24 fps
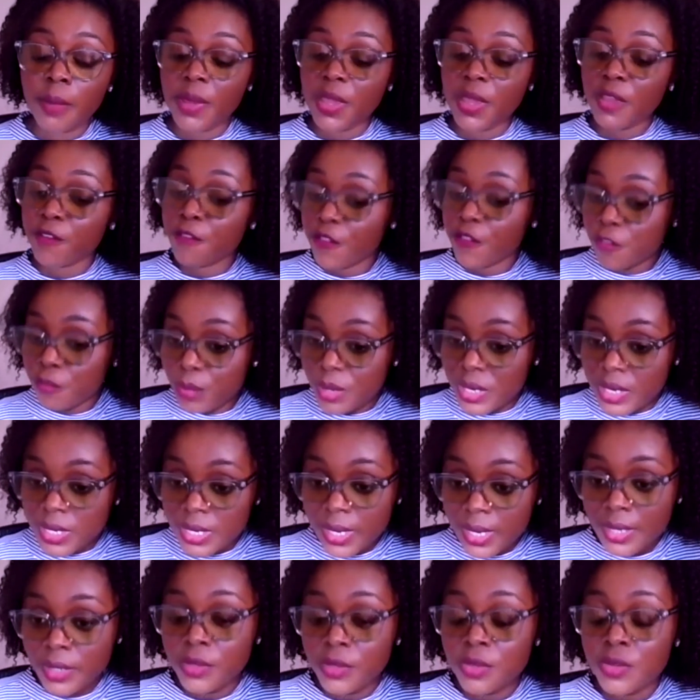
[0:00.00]
If you've been
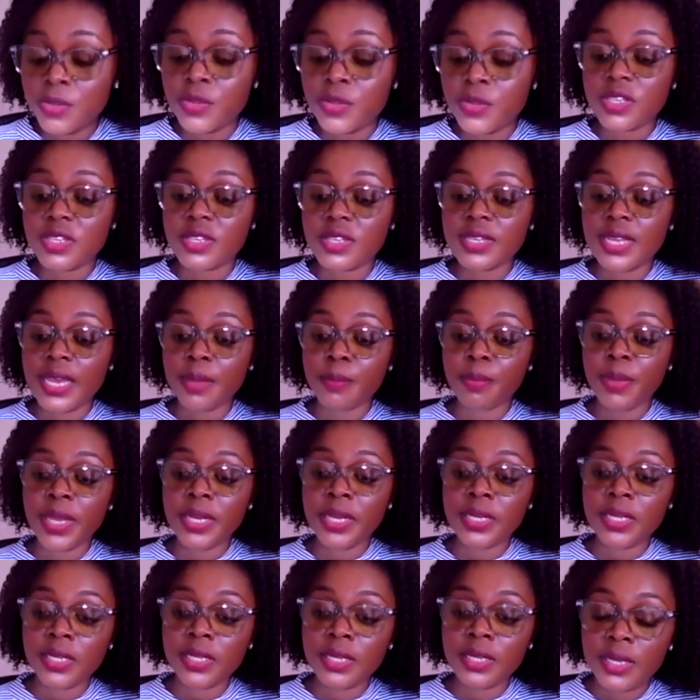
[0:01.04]
diagnosed
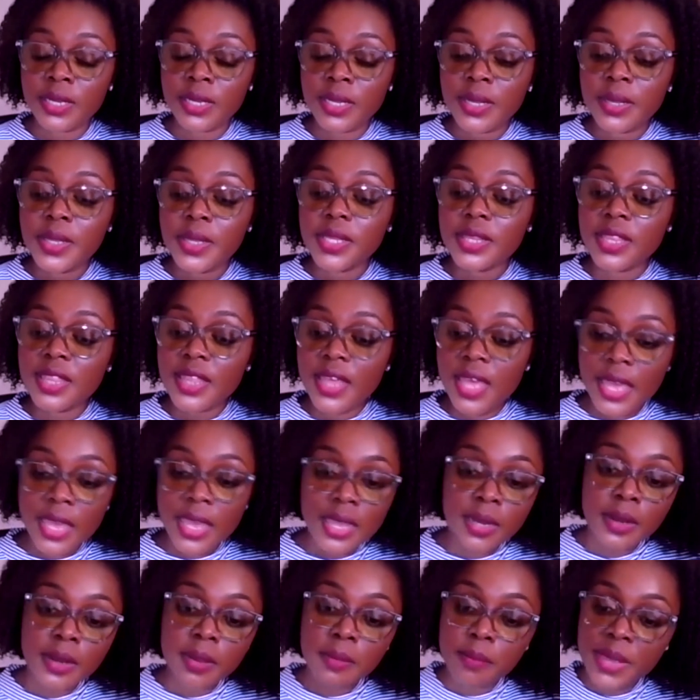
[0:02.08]
diabetic,
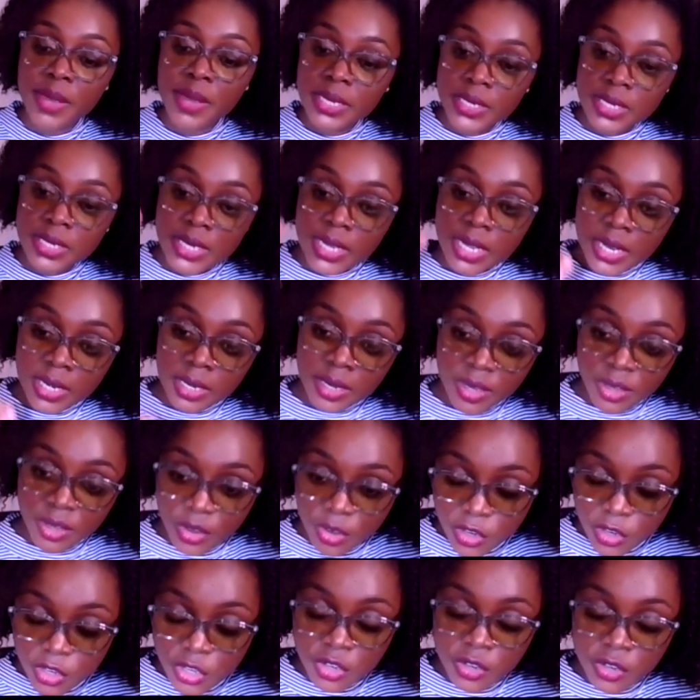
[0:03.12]
then maintaining
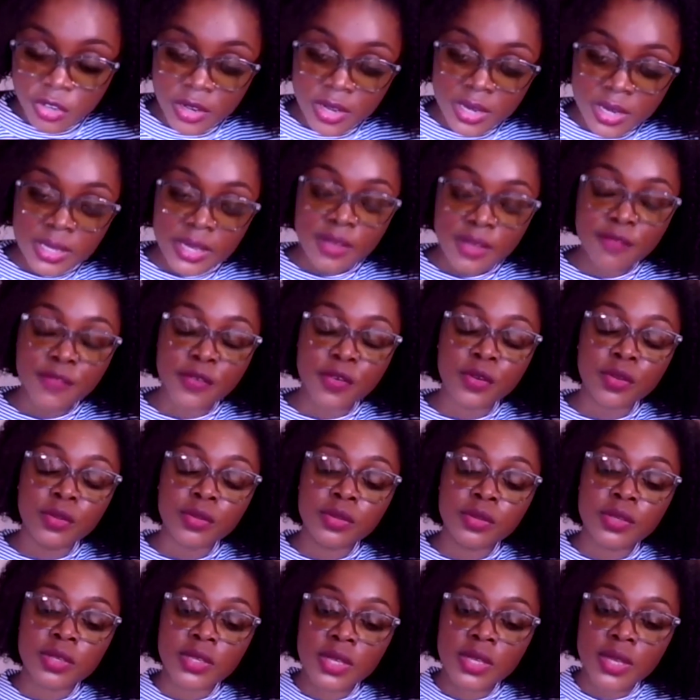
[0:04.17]
your sugar
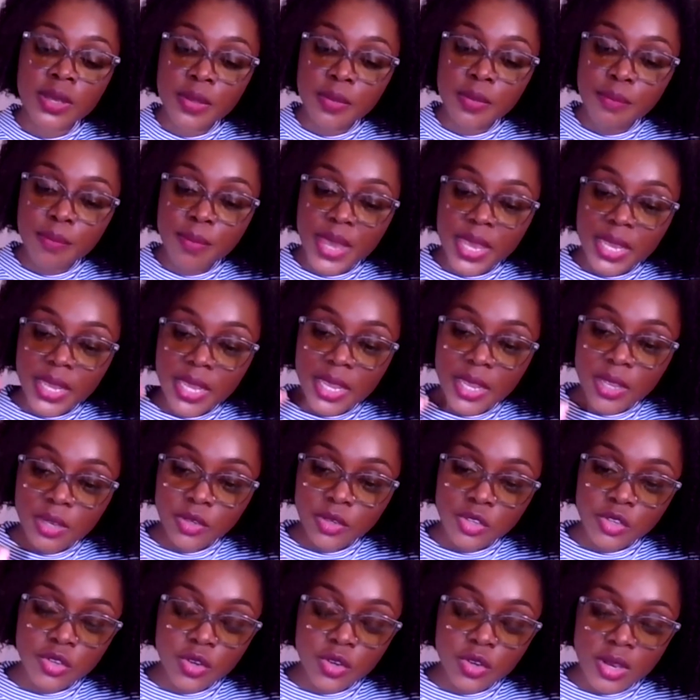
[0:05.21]
levels, making
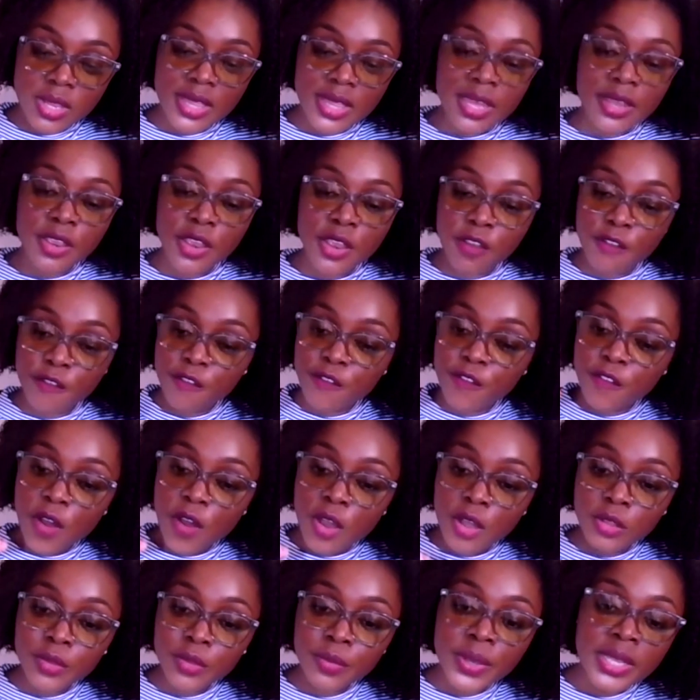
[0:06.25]
sure that you're
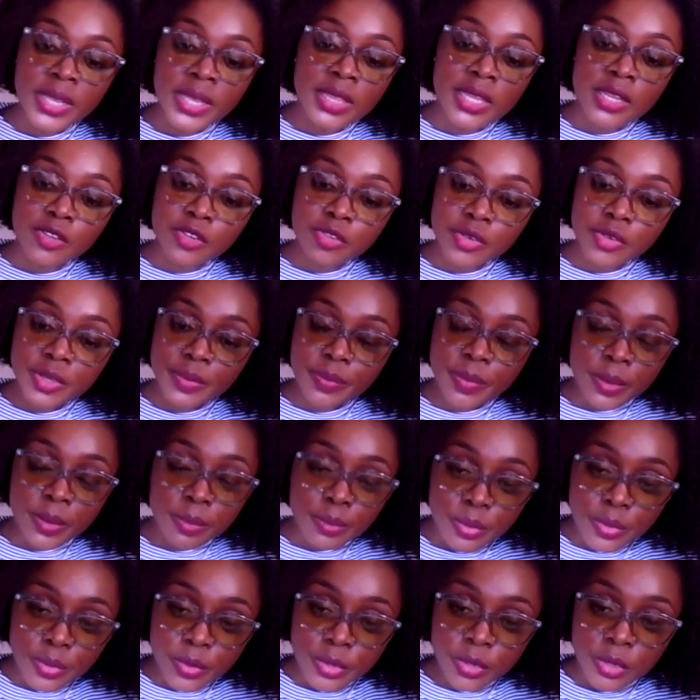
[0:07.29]
following the
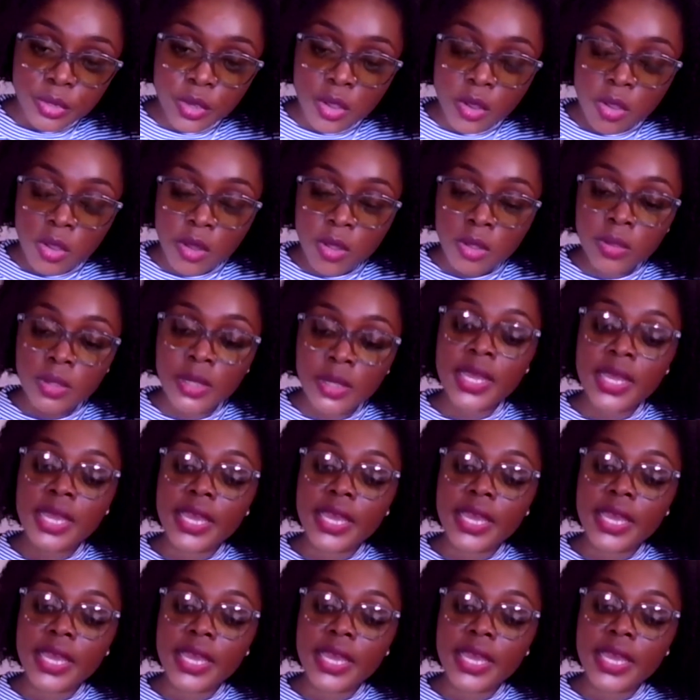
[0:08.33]
treatment protocol.